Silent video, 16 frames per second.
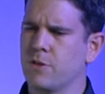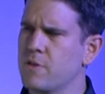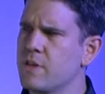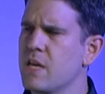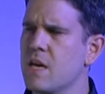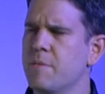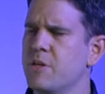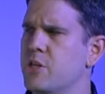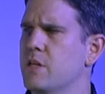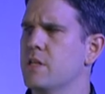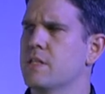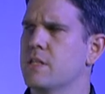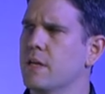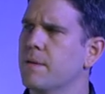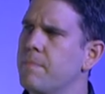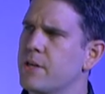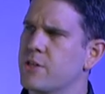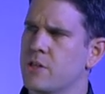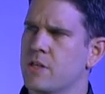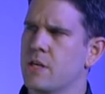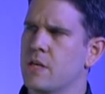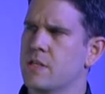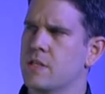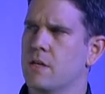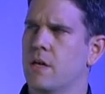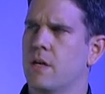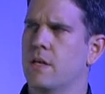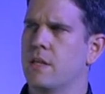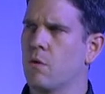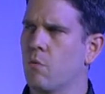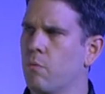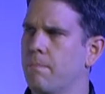also the images, I didn't mention this,
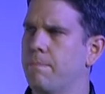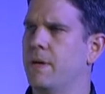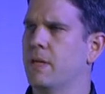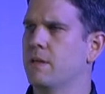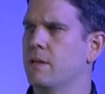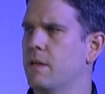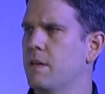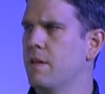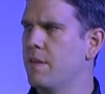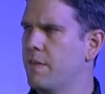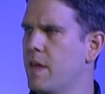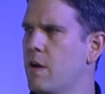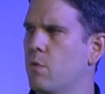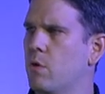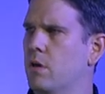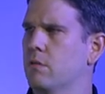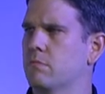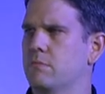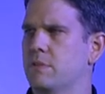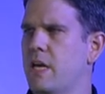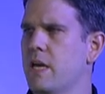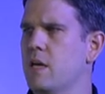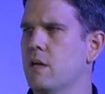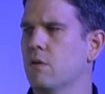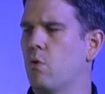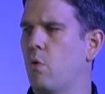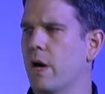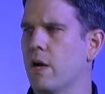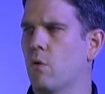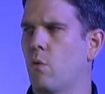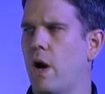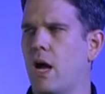uh, they, but they were taking
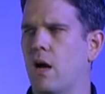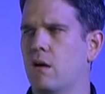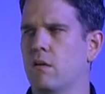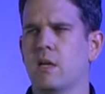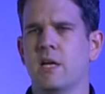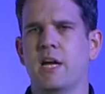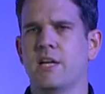quite a while.